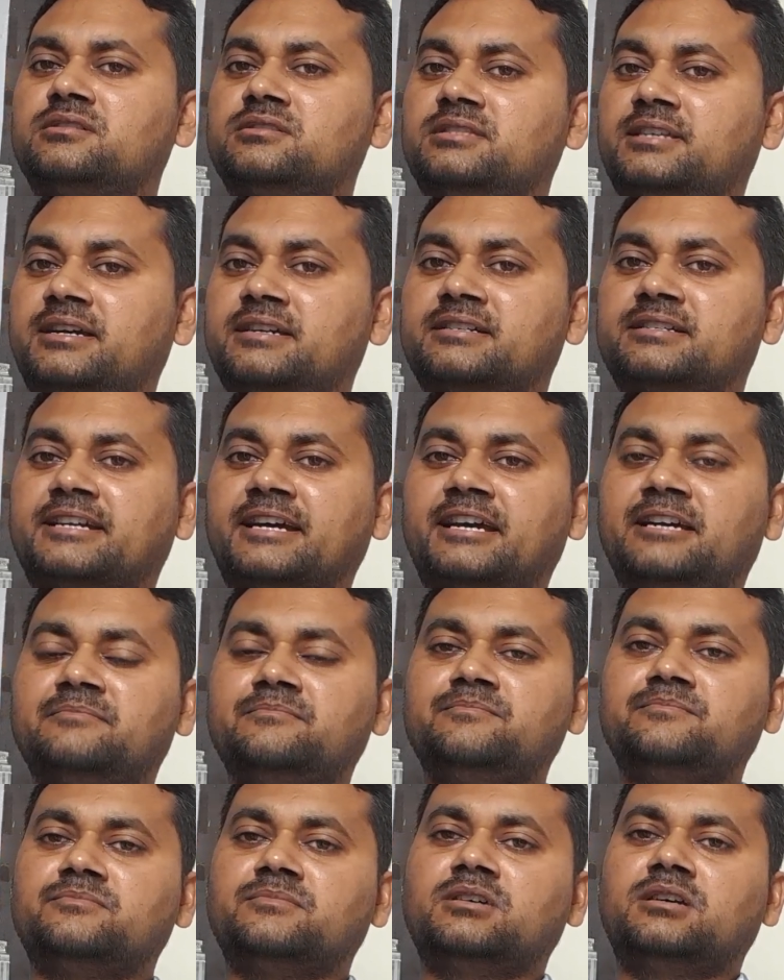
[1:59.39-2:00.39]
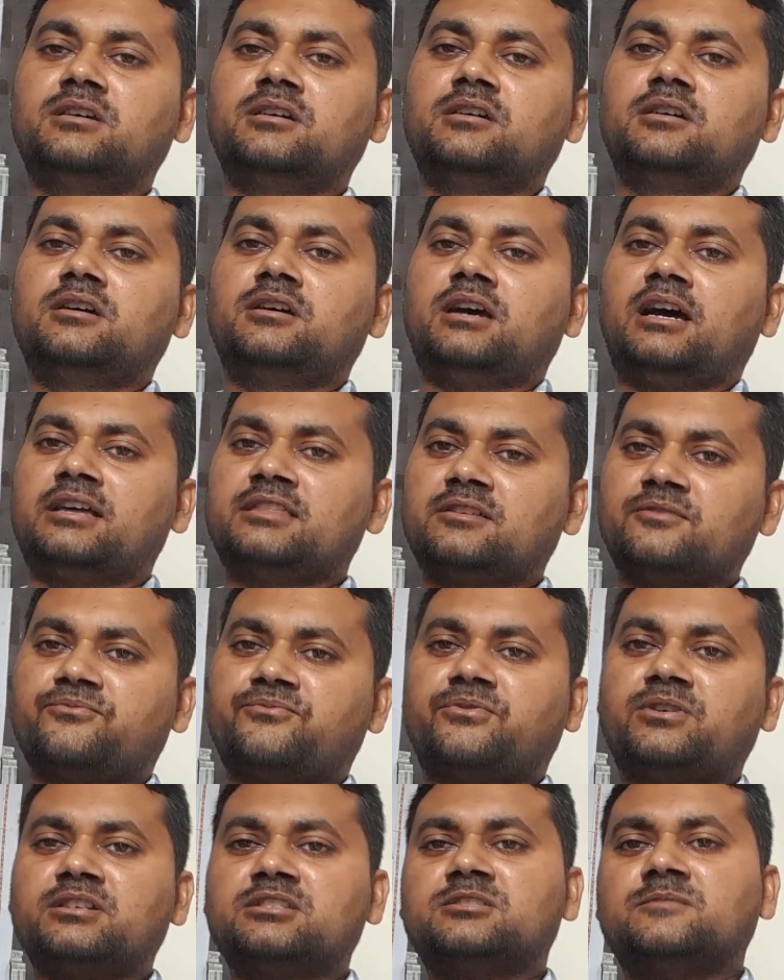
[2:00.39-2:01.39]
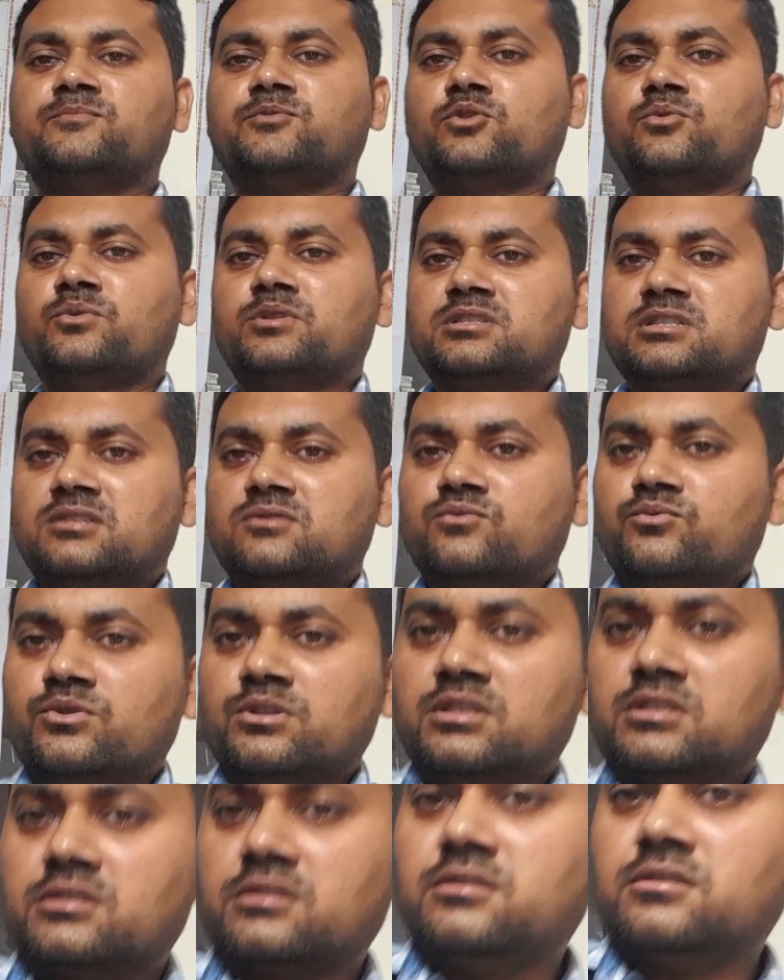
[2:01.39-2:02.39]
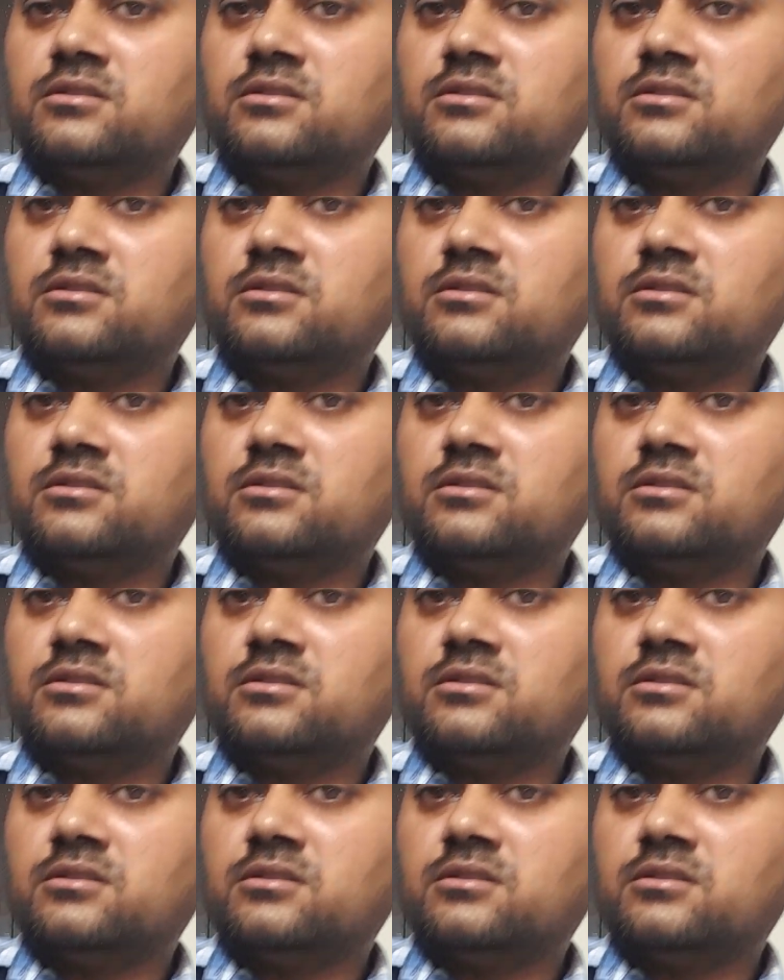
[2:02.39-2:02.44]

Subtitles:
that time. And the first provision which